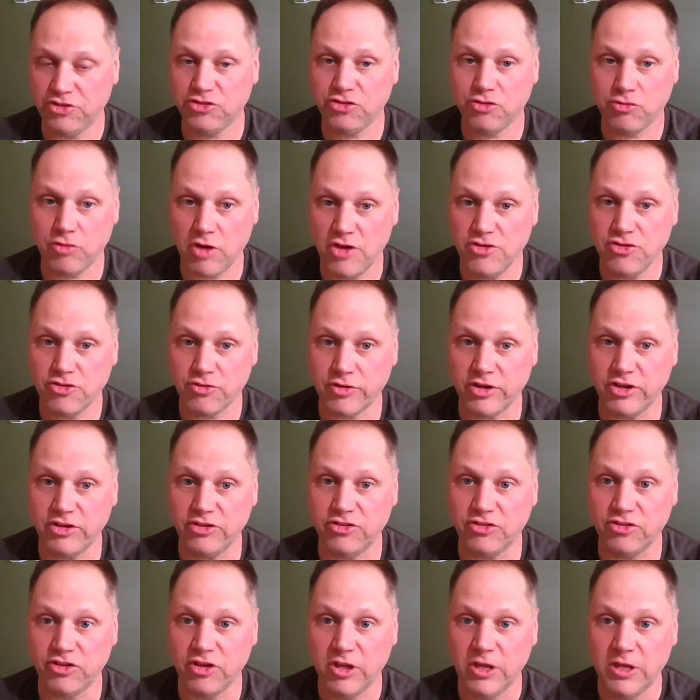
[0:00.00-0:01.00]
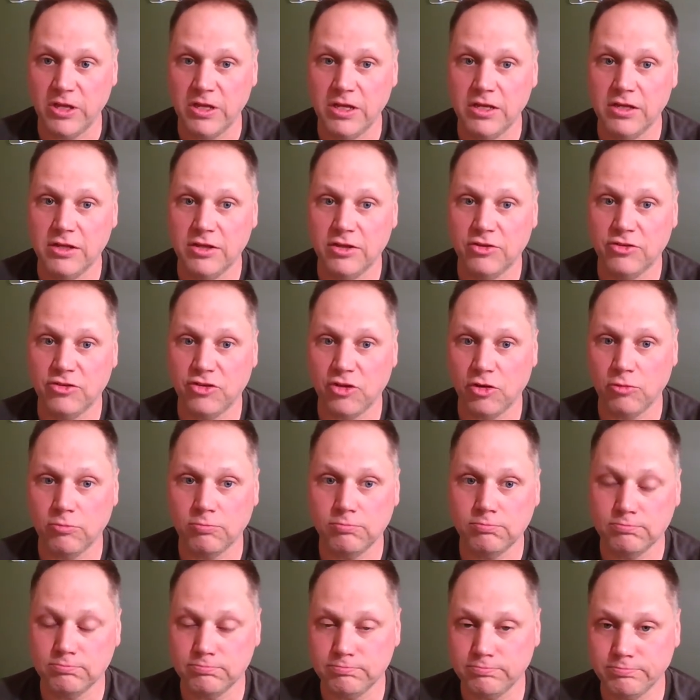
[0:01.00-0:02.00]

treasuries. So